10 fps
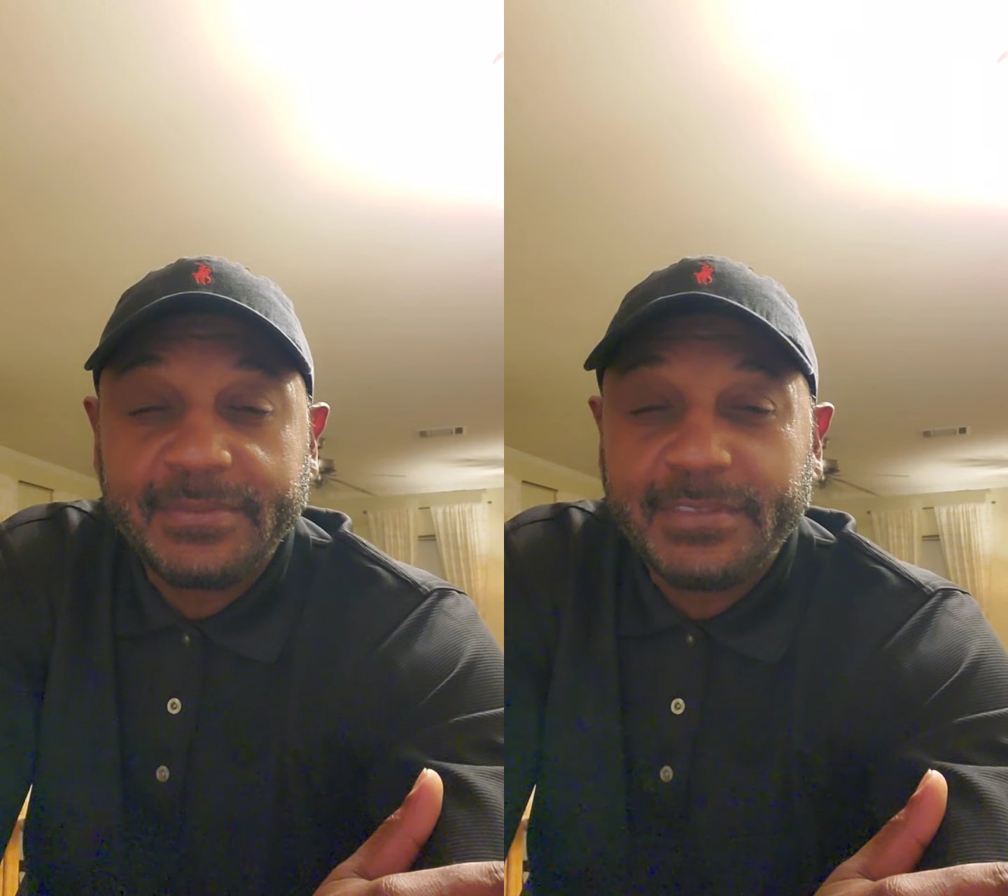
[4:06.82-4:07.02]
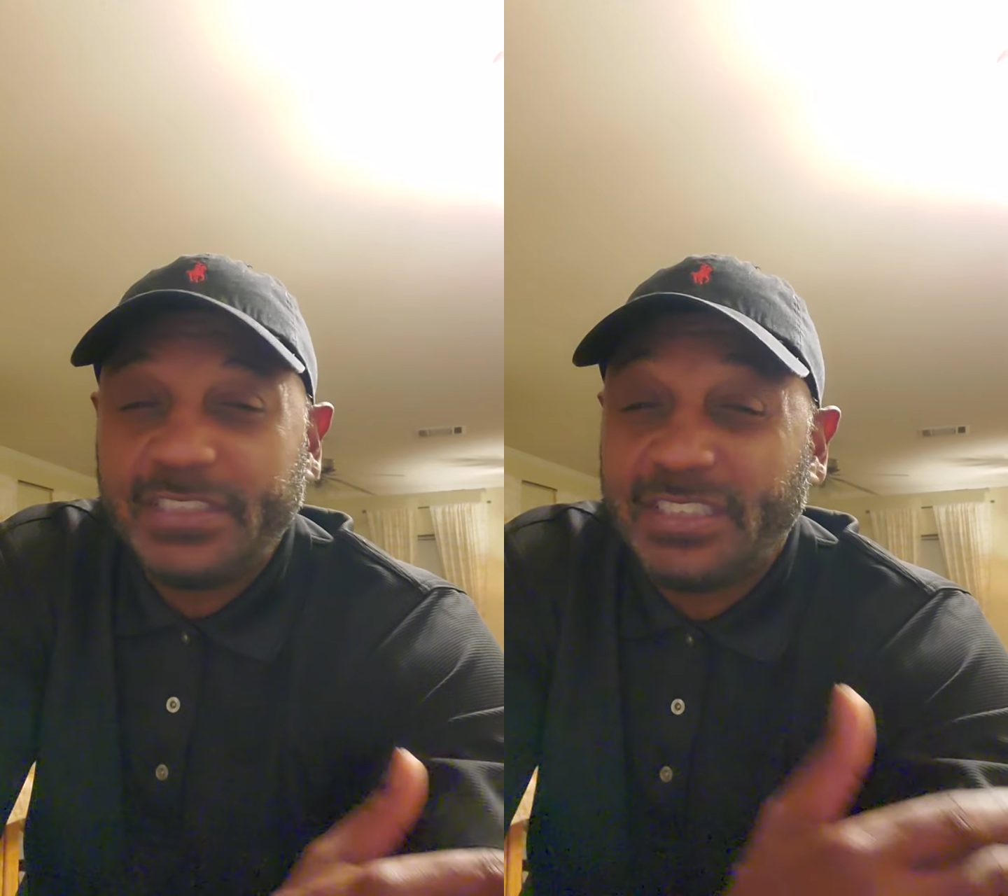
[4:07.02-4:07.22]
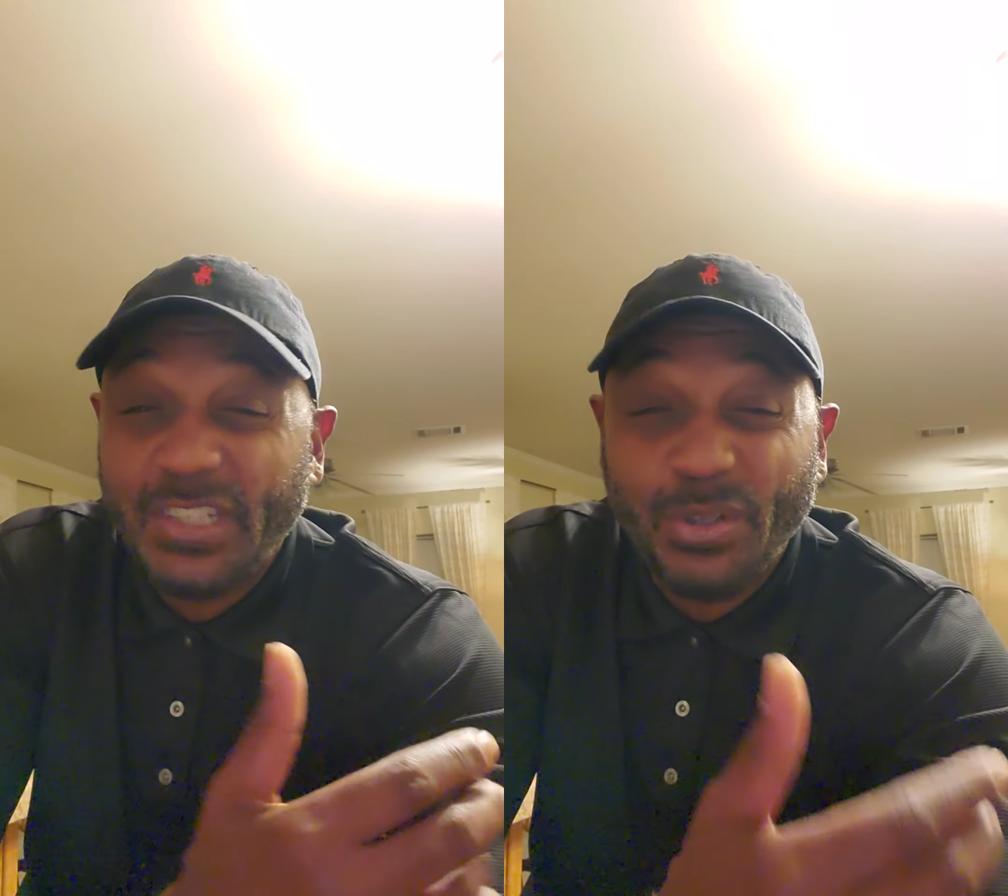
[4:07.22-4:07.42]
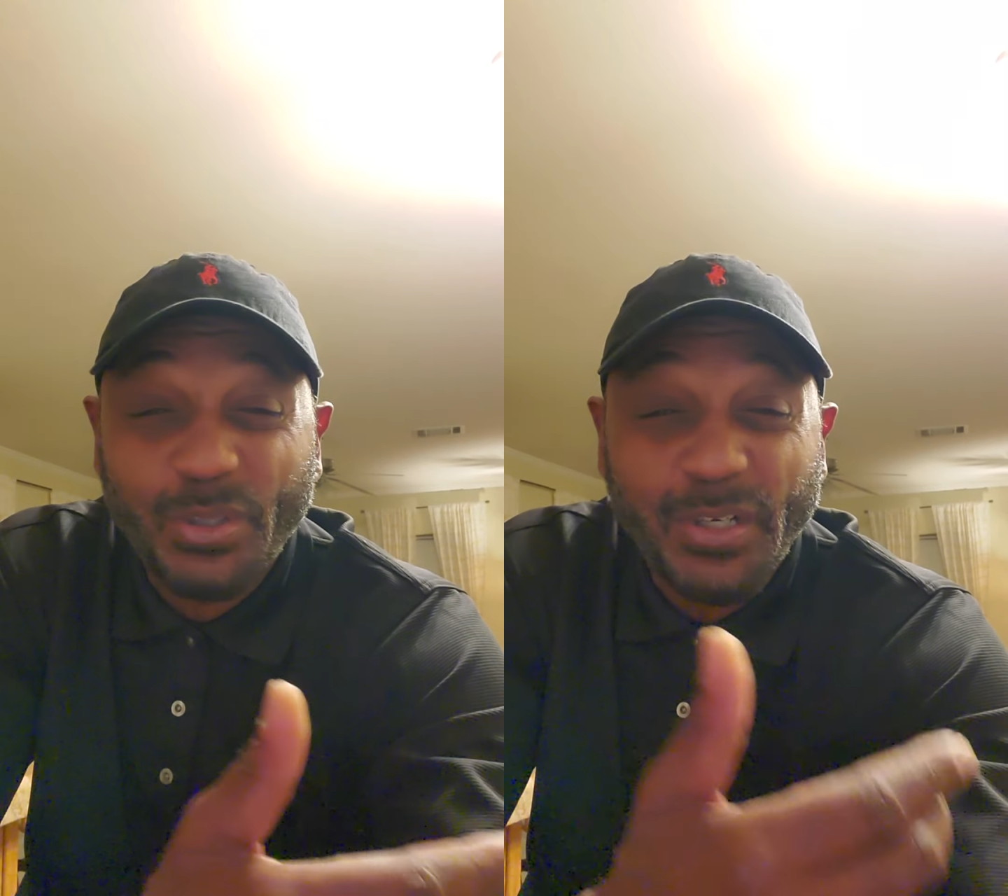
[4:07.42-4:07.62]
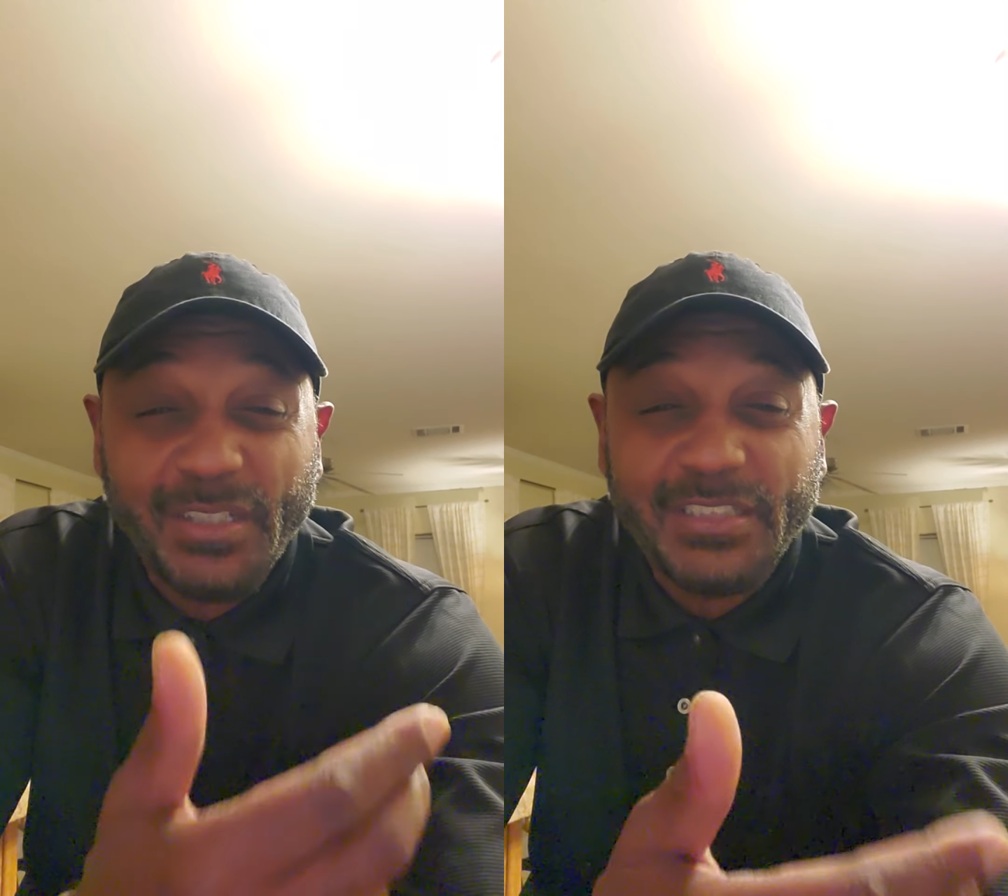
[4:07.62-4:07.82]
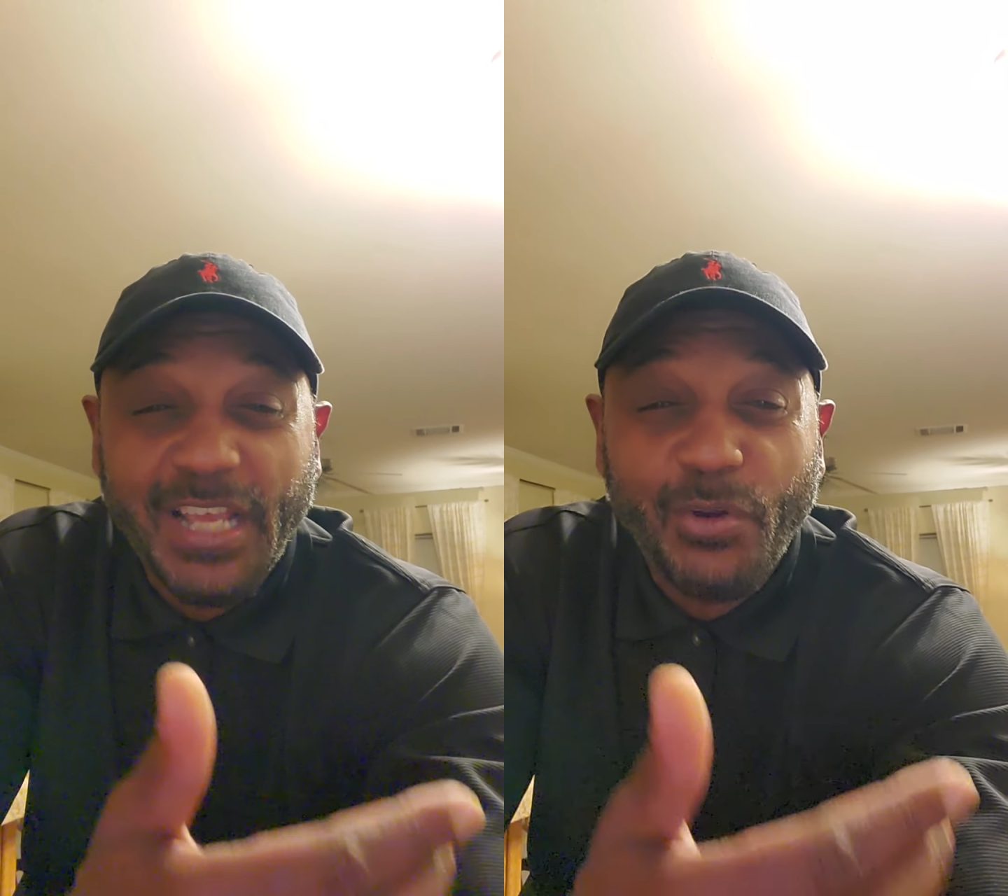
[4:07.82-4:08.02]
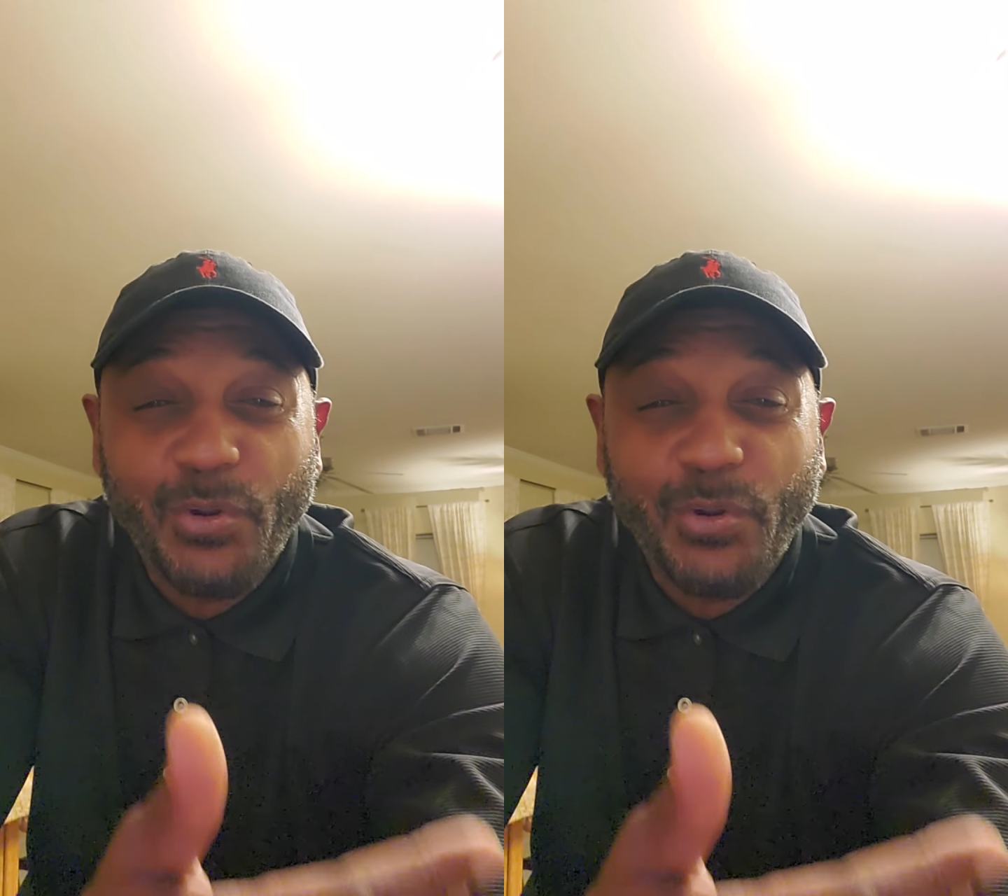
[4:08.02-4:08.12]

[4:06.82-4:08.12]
Still don't understand